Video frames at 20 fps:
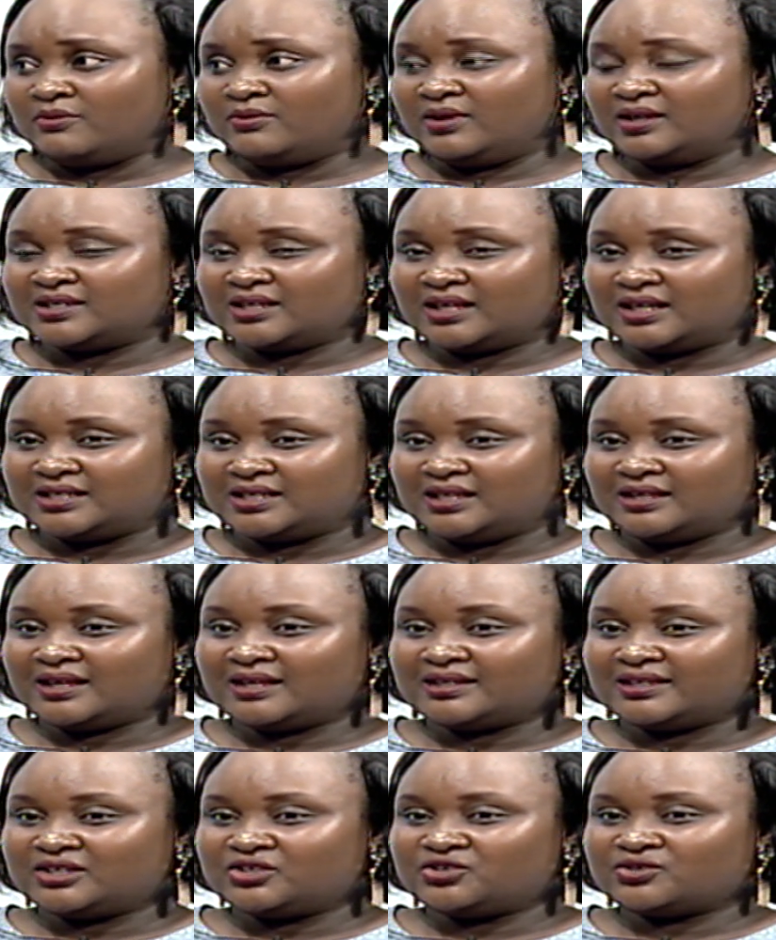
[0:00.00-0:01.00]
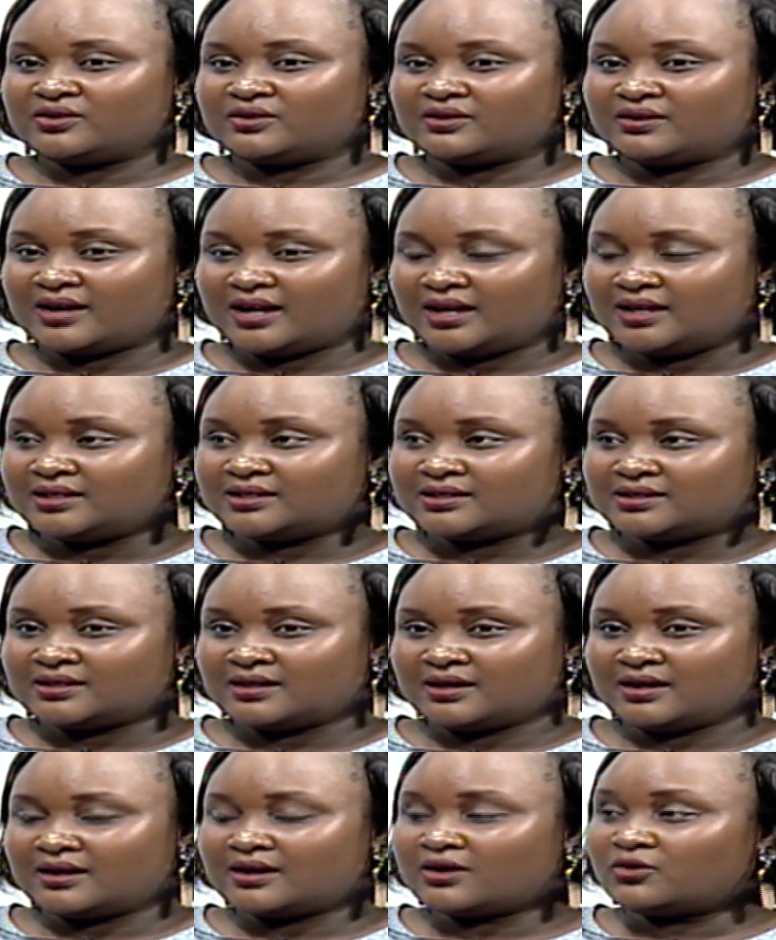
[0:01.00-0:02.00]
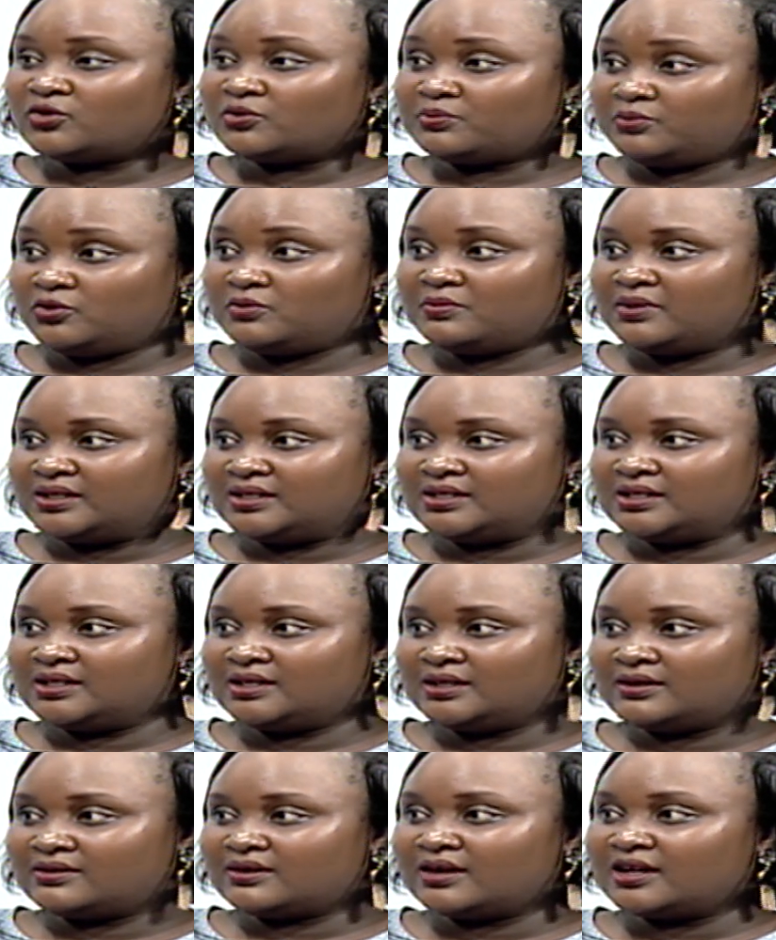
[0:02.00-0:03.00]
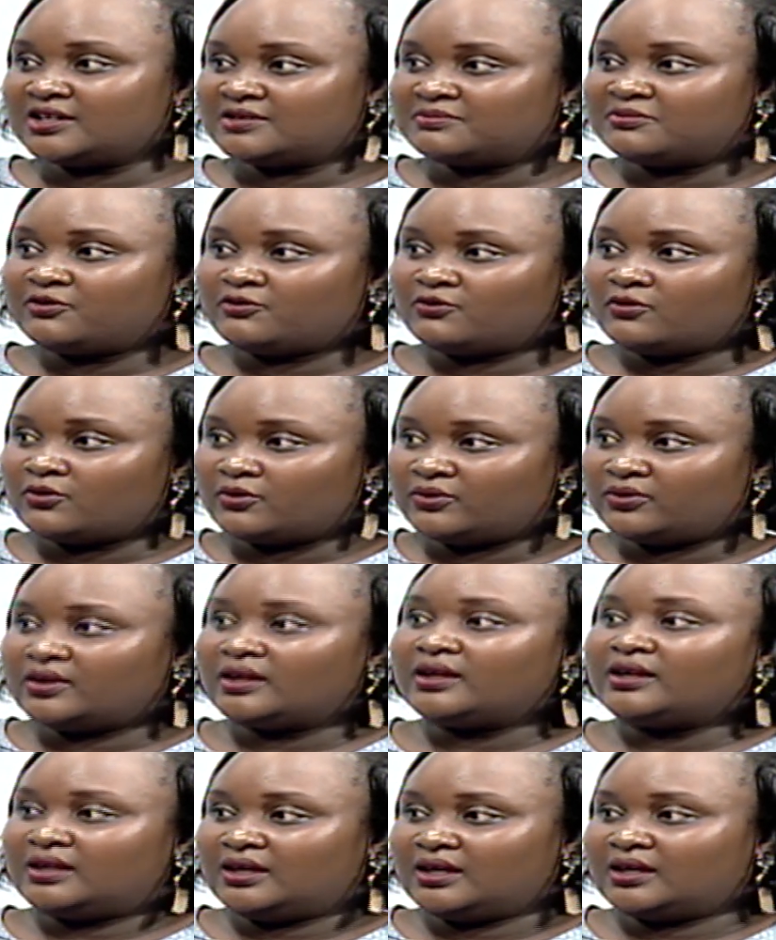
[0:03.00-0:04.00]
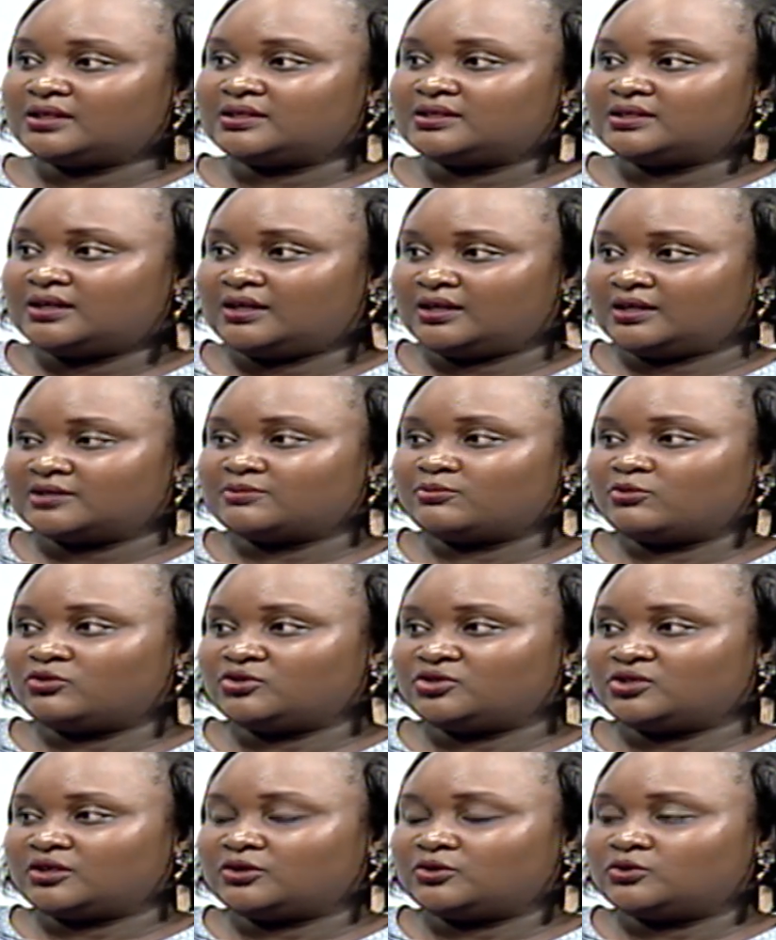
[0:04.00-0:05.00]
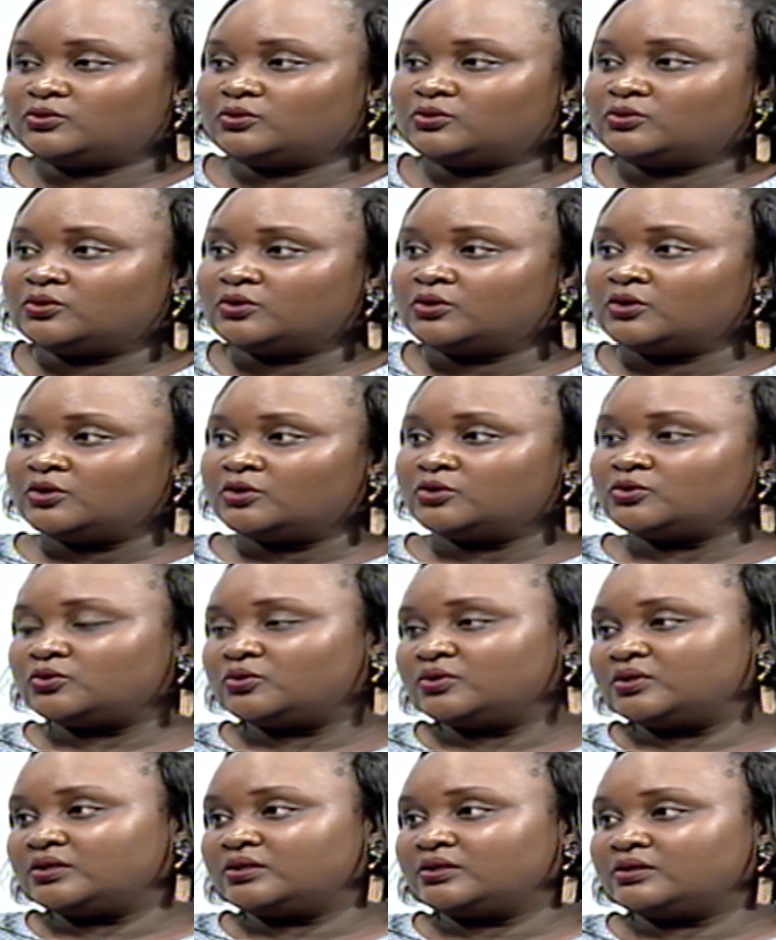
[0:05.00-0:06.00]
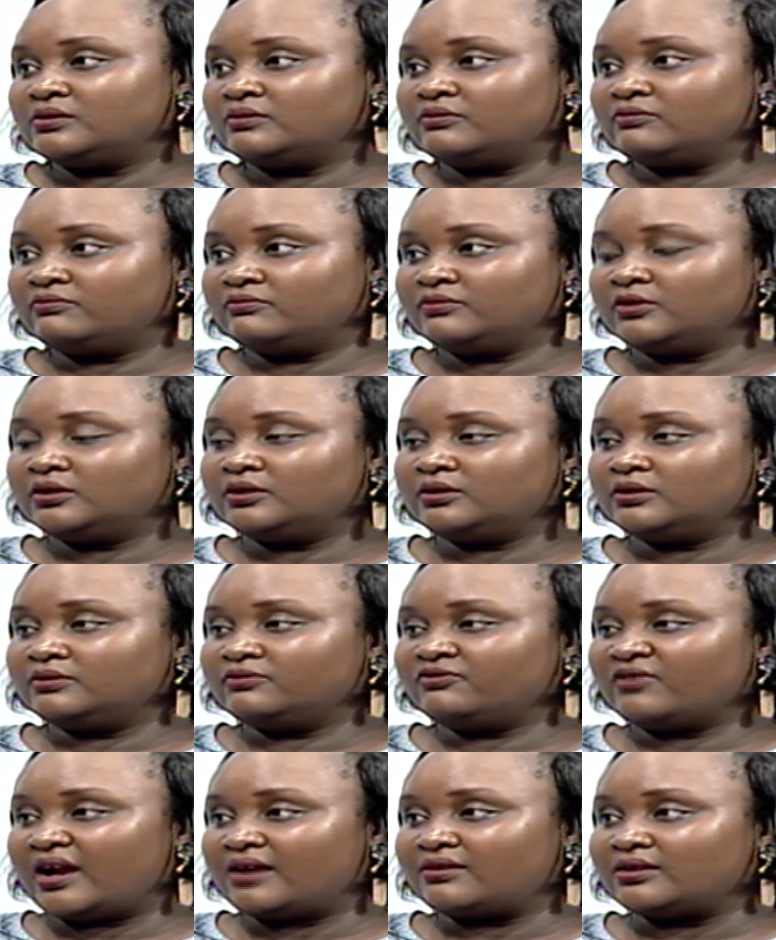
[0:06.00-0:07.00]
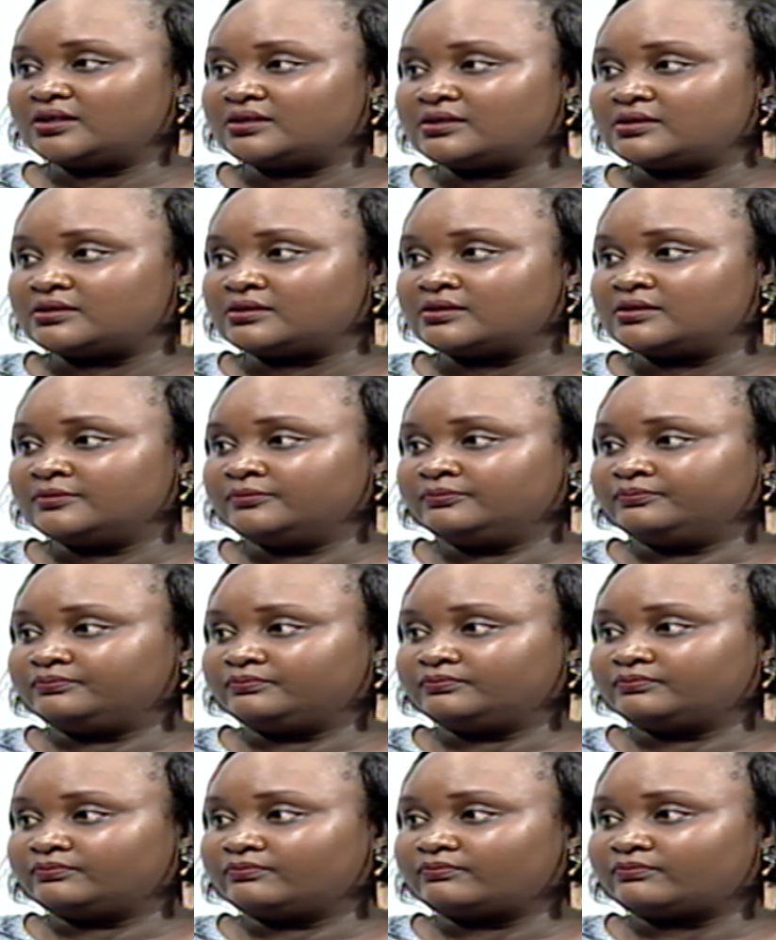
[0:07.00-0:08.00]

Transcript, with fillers: We're targeting that age right around puberty, right before they get exposure to, to the Uh, virus. That